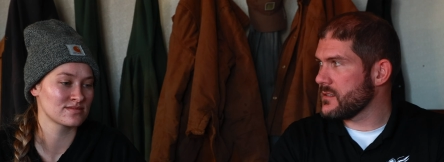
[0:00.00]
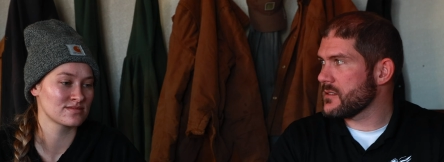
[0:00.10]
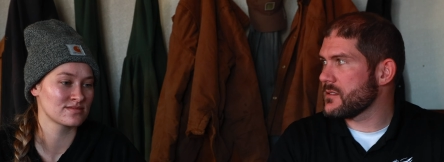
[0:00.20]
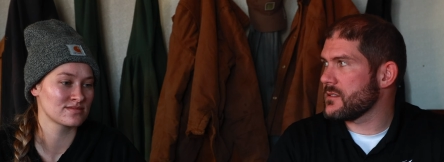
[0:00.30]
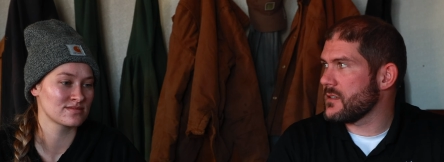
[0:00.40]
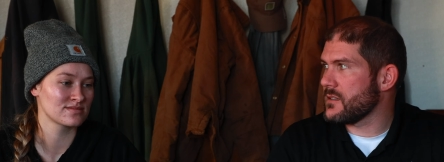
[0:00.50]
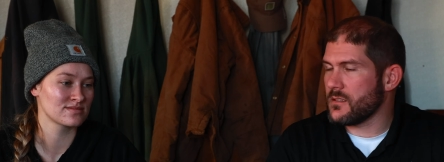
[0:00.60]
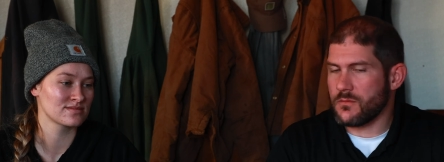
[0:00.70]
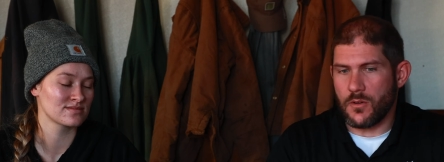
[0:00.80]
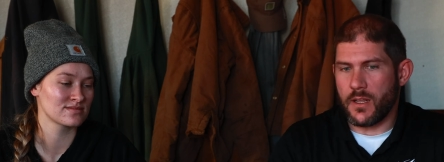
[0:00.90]
Speaker 1: this,
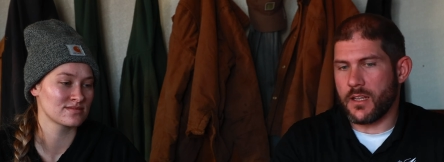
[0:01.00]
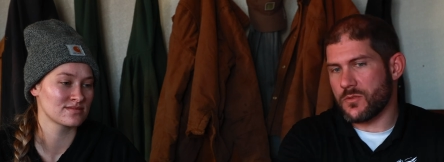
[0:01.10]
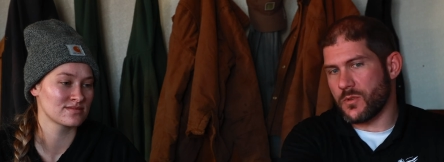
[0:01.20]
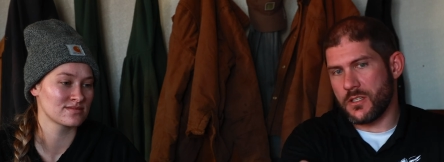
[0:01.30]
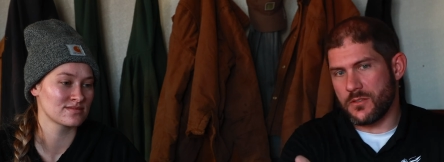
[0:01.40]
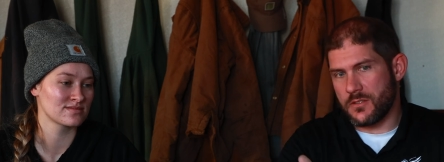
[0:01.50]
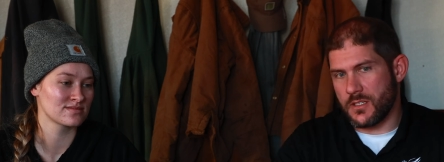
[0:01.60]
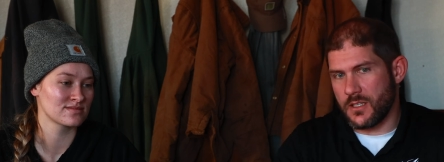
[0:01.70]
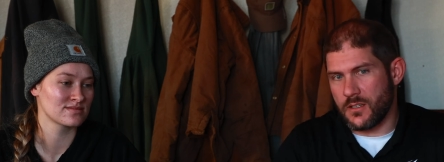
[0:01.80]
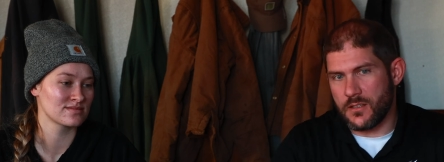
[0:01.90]
uh, or I guess what are you
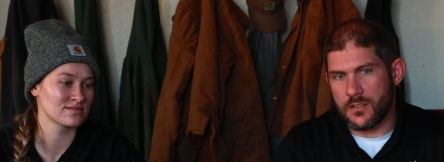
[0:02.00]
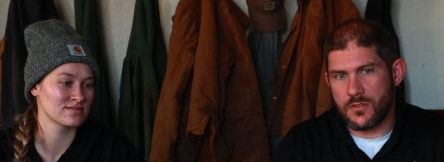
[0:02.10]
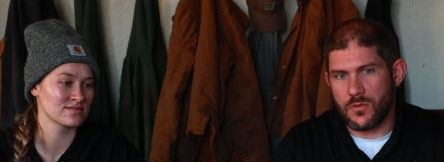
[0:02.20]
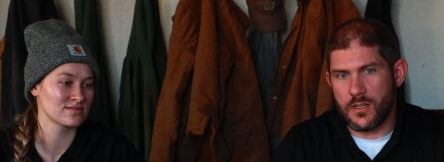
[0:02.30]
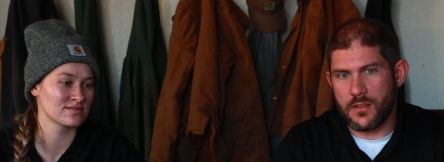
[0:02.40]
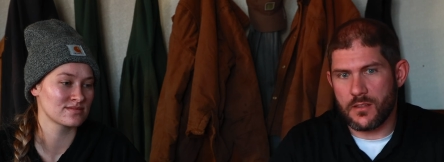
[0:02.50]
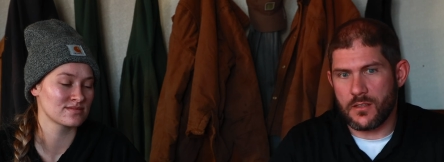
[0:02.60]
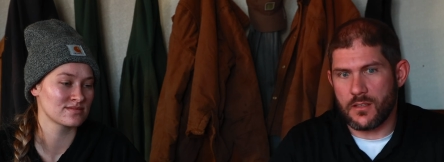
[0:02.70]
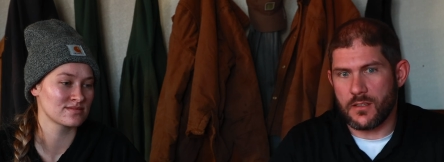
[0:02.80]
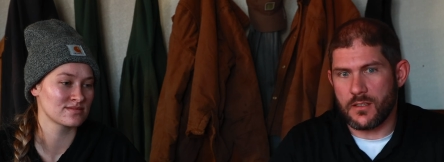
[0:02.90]
seeing on the swath
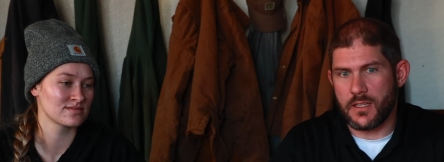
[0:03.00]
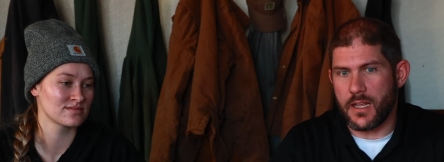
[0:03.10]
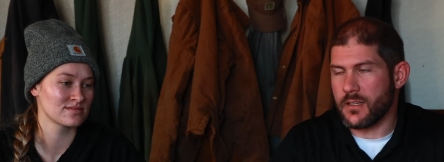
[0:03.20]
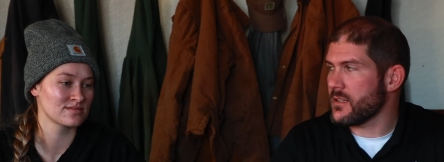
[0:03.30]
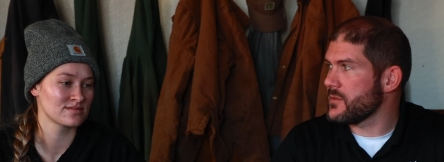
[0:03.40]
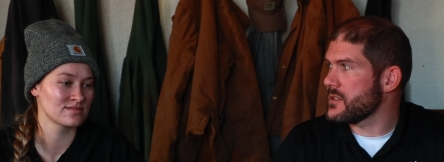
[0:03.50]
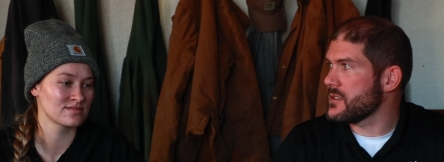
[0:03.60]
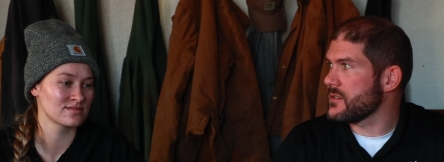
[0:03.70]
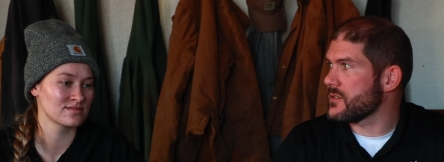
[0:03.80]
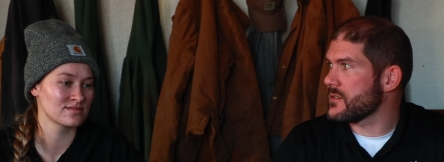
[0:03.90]
uh, data that we
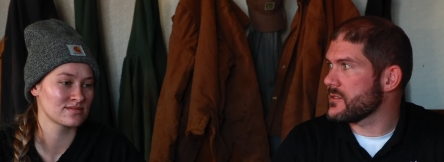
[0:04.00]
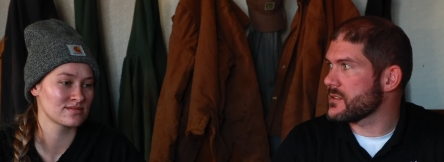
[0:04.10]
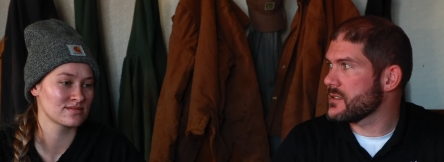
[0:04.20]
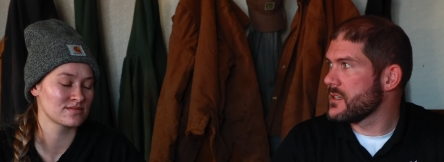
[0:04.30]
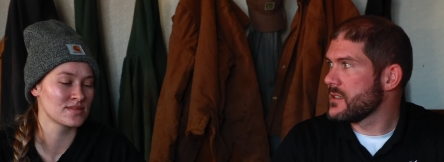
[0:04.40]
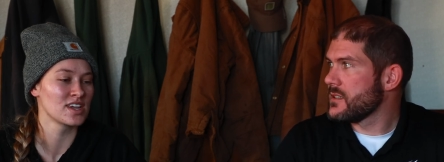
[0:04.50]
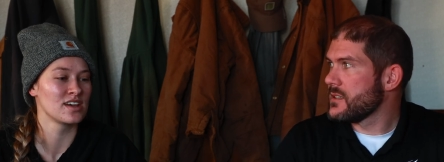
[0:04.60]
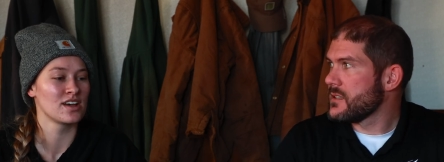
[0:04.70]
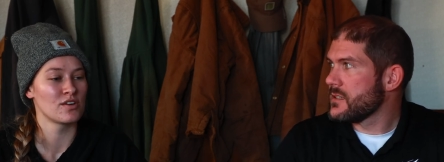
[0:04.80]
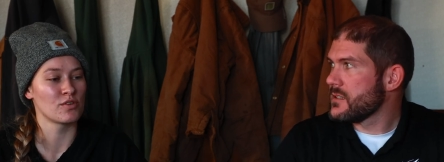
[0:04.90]
see in front of us?
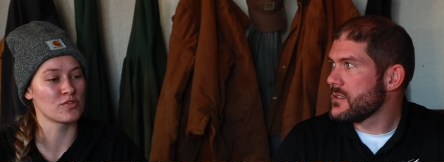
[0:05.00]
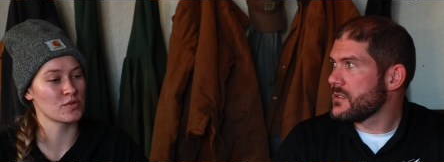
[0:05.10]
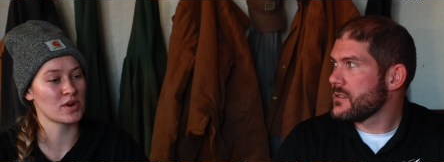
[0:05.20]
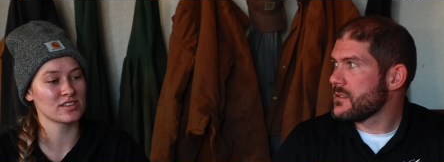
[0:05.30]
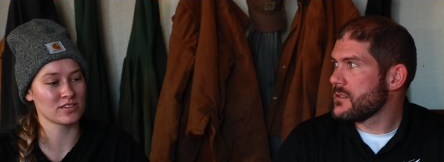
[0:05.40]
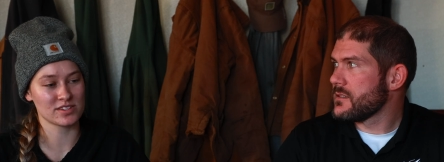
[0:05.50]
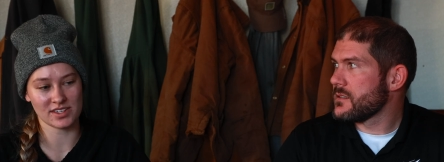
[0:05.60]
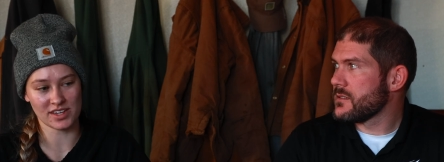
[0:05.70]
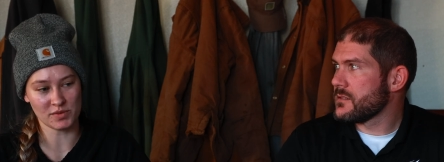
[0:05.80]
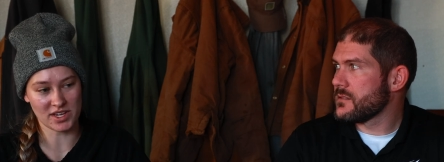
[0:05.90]
Speaker 2: Well, for one, it
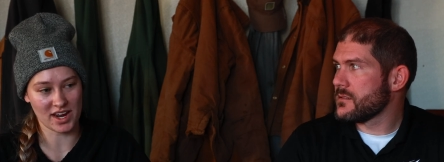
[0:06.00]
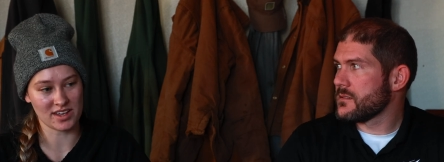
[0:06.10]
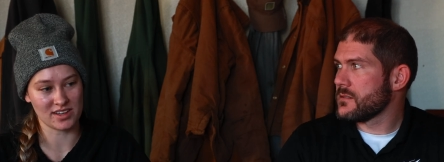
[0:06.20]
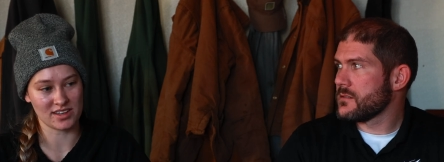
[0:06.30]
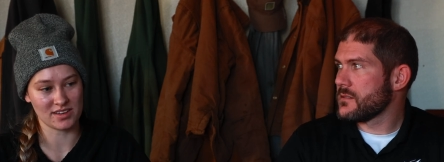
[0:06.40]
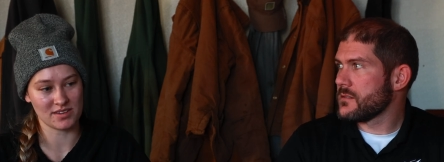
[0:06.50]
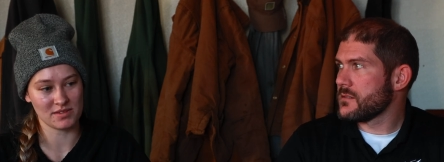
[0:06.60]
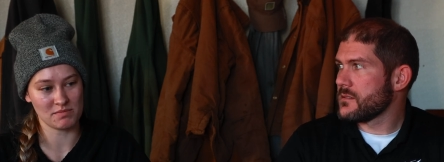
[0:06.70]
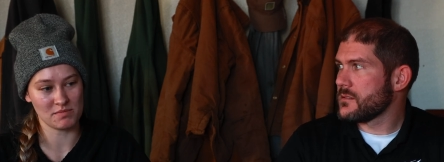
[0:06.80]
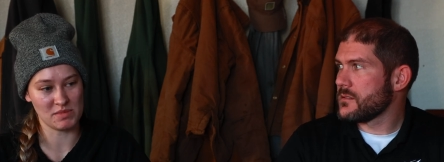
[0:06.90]
looks like we kind
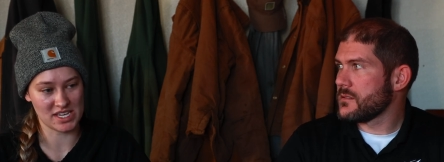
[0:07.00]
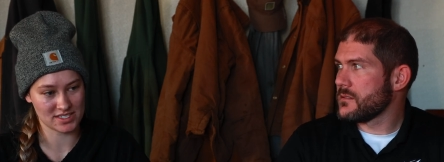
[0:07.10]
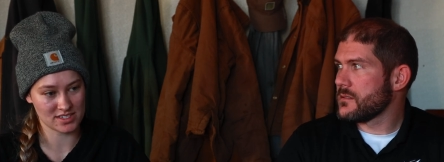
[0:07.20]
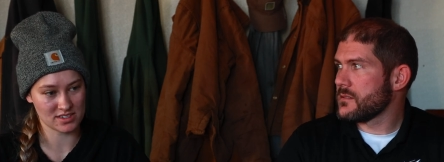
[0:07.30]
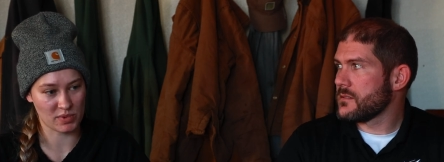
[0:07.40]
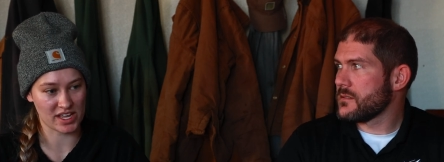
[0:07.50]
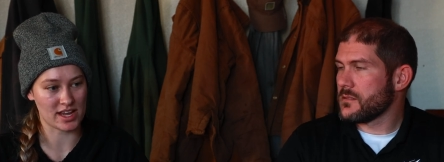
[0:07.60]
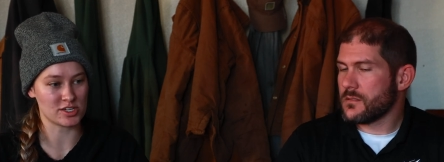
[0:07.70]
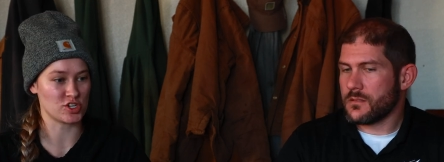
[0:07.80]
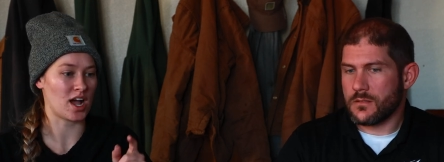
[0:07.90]
of missed by
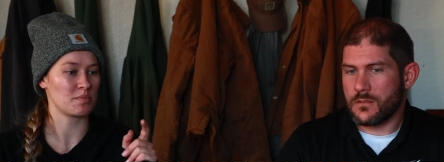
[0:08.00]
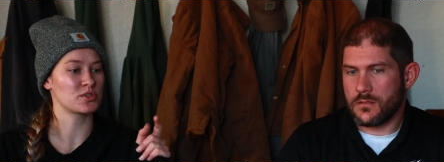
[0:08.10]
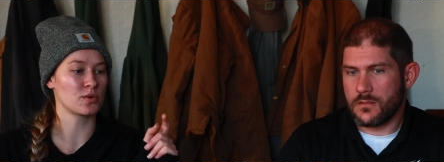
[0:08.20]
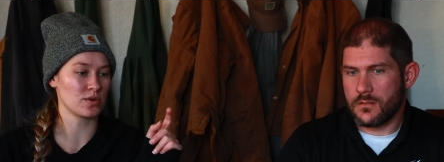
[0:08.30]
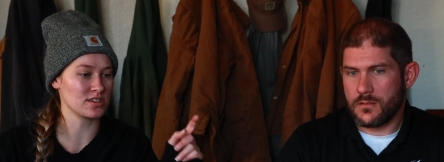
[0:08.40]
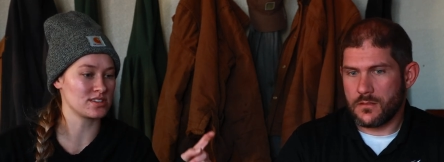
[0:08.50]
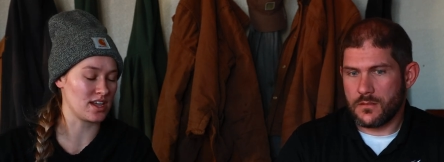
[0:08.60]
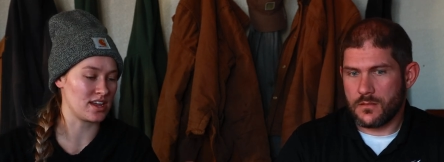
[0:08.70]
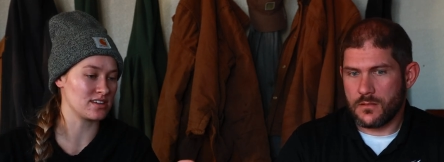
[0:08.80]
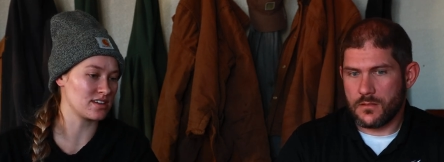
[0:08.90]
that drop towards
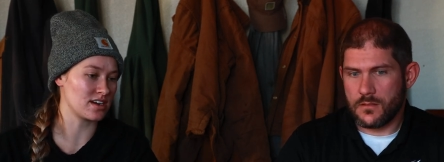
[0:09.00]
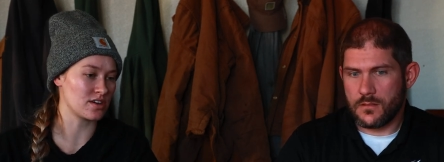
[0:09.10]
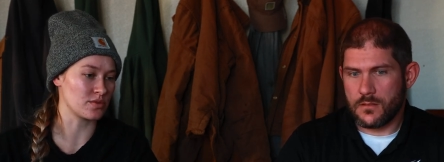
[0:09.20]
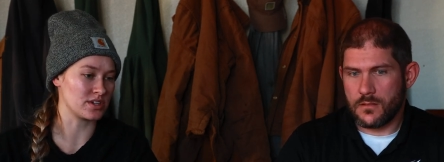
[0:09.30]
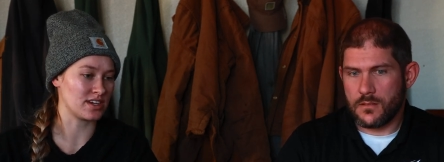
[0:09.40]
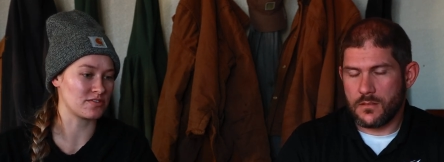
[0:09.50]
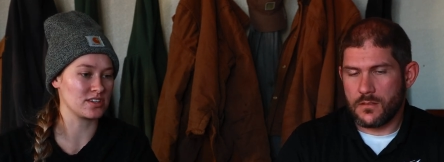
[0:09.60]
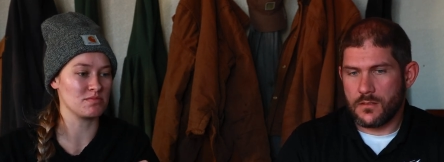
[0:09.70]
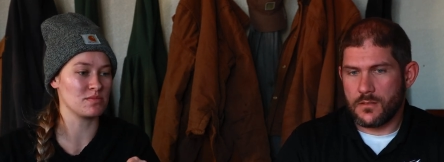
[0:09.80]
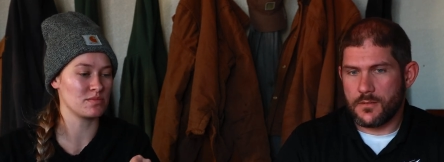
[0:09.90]
the end of there. We
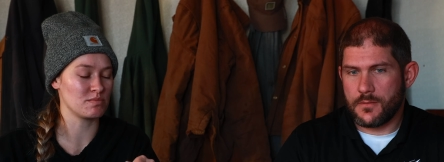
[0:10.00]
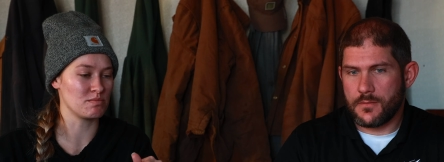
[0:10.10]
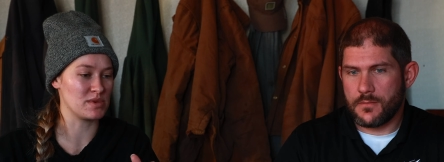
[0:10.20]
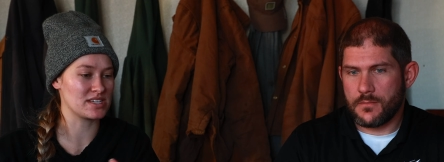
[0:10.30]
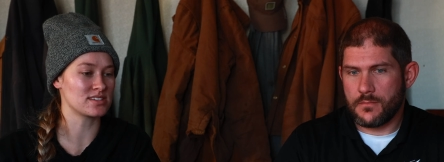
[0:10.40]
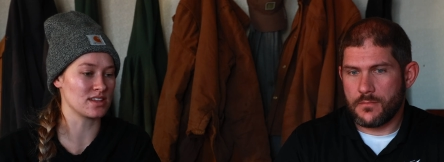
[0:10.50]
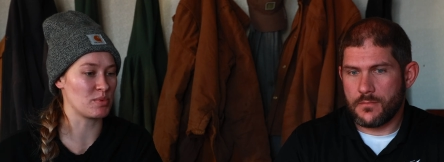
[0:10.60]
definitely missed the